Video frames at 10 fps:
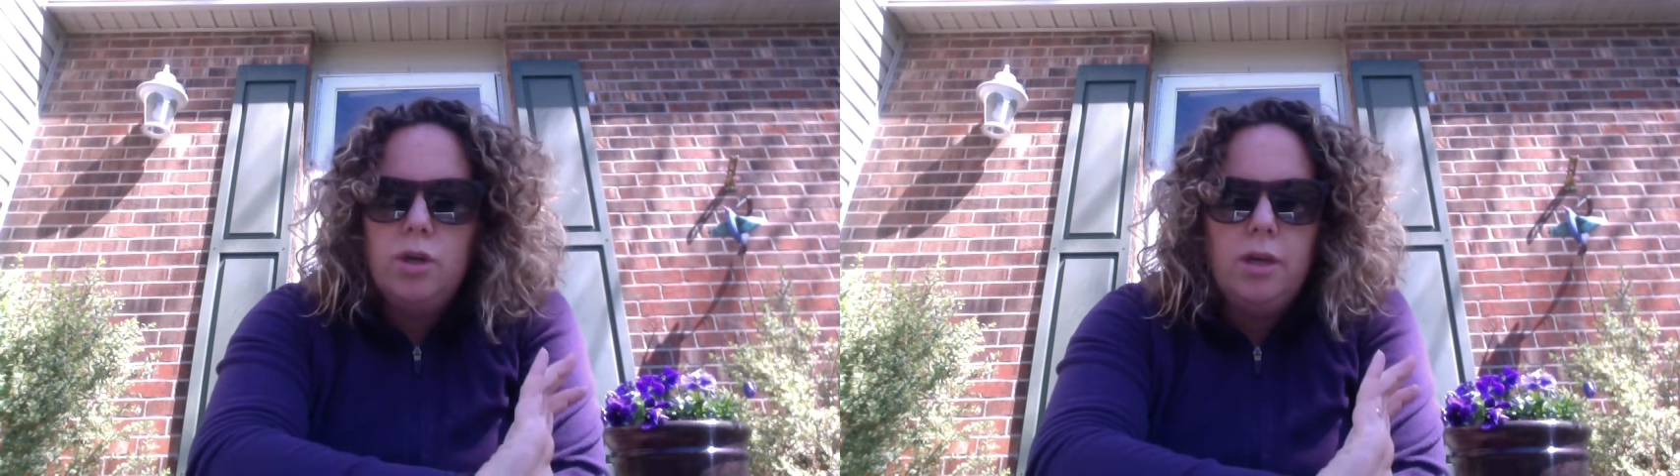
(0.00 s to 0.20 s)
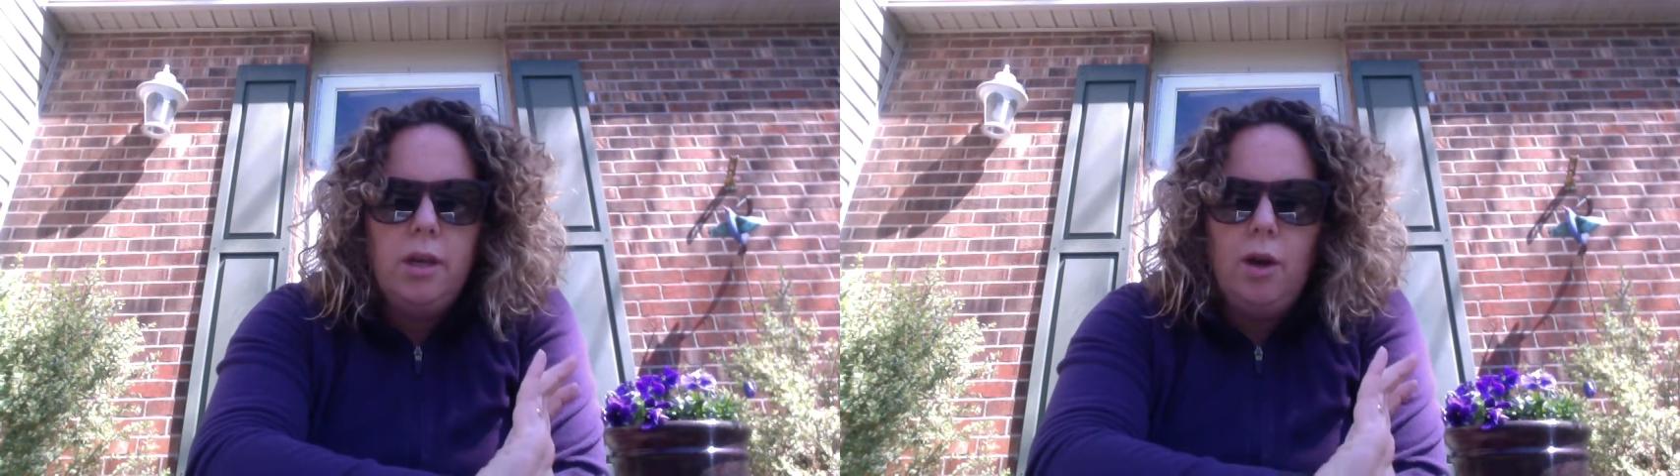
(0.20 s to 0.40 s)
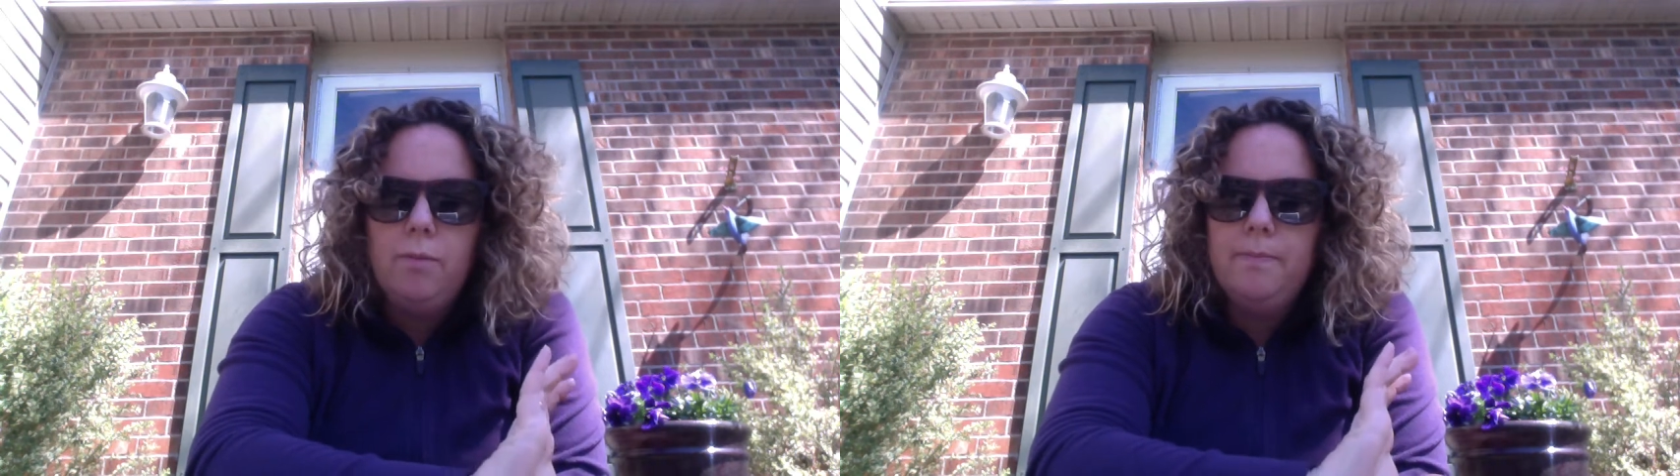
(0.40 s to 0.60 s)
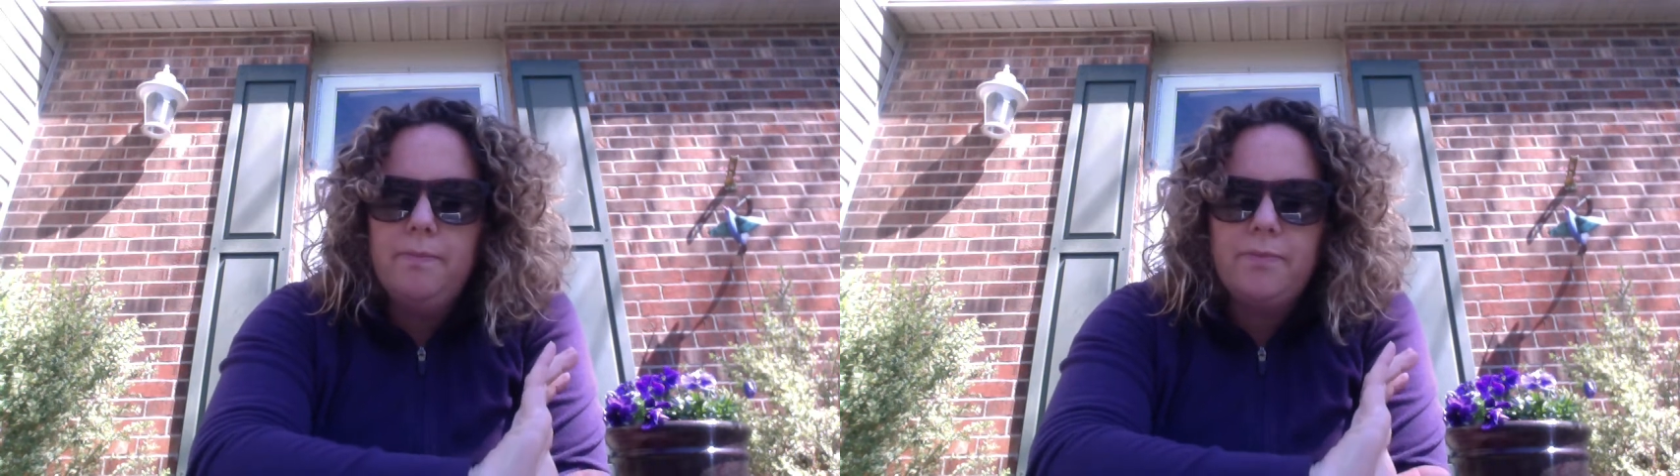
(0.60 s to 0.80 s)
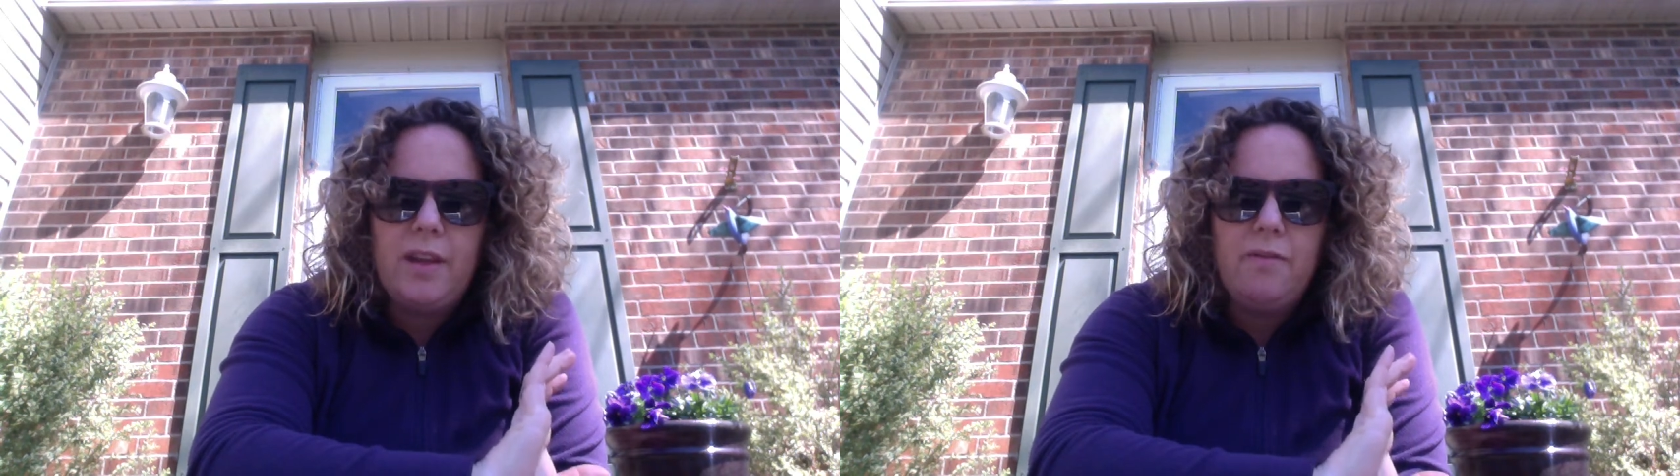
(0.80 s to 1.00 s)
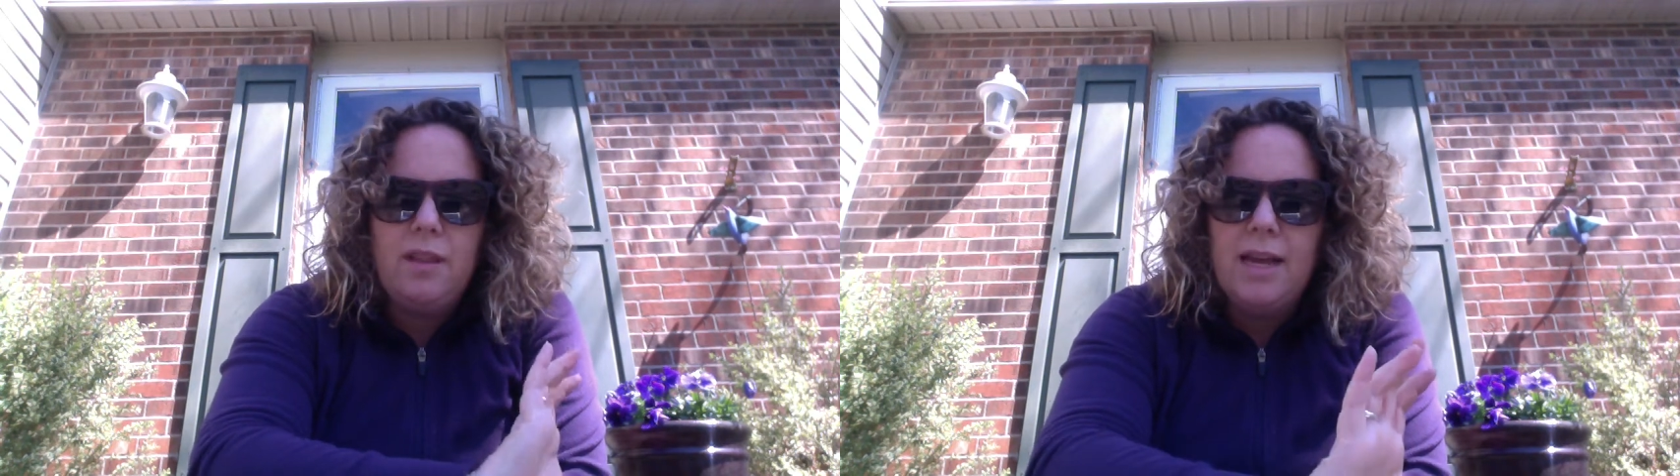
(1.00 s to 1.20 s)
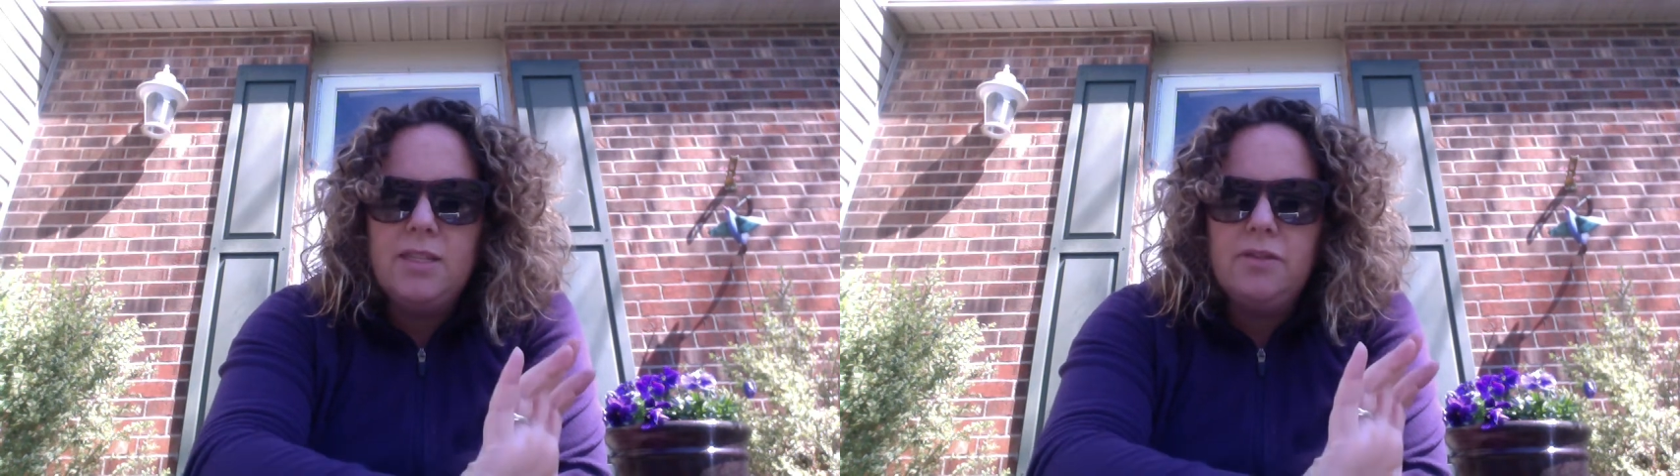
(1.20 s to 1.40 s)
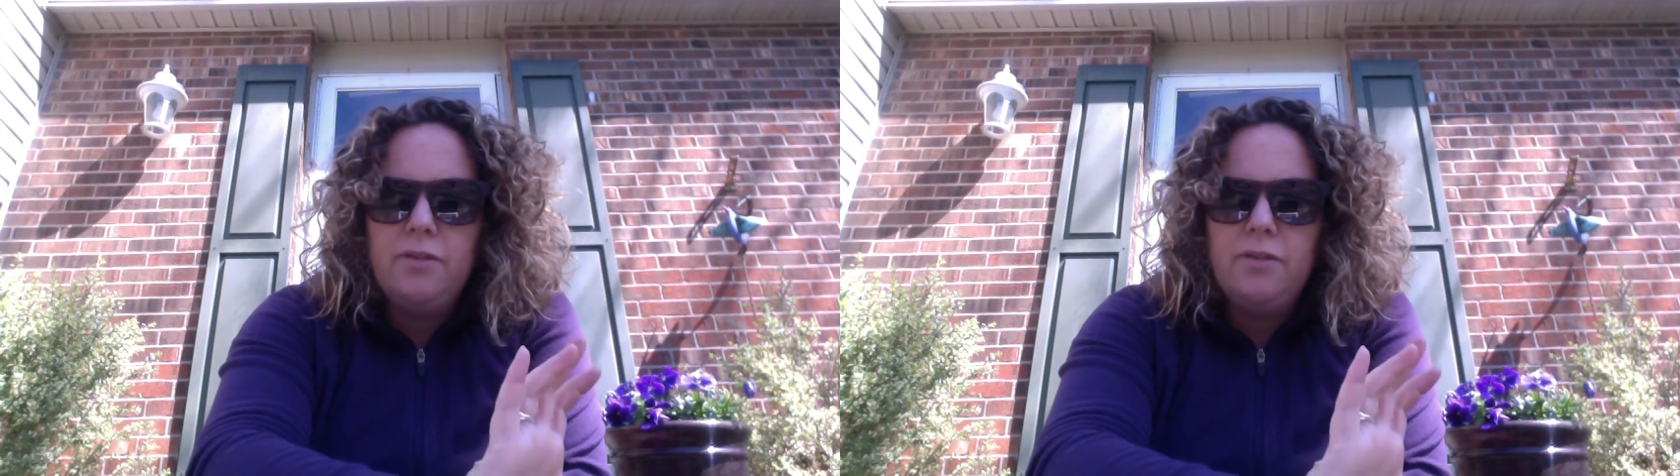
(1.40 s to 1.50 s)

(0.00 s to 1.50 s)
you know, have lots of